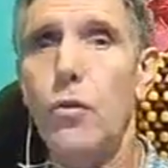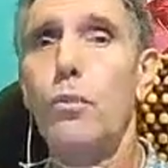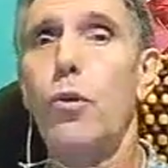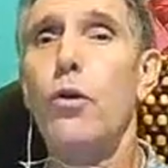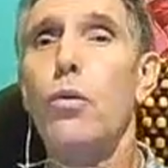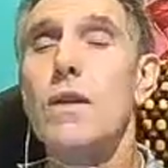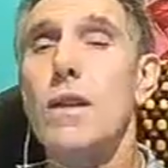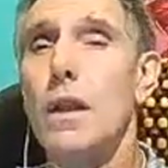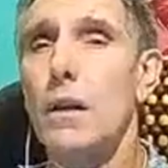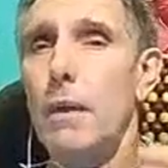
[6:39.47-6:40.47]
you
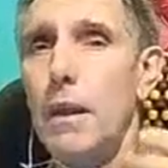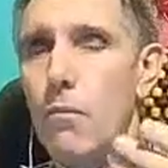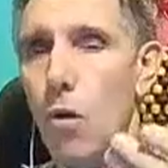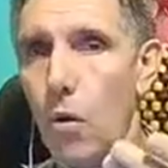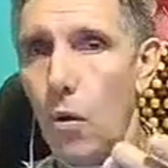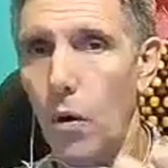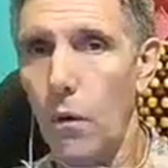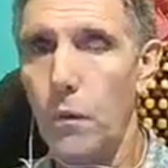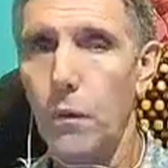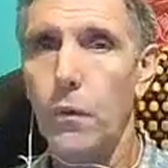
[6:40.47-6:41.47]
produce a little bit more
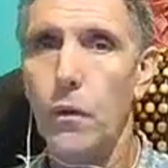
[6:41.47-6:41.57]
of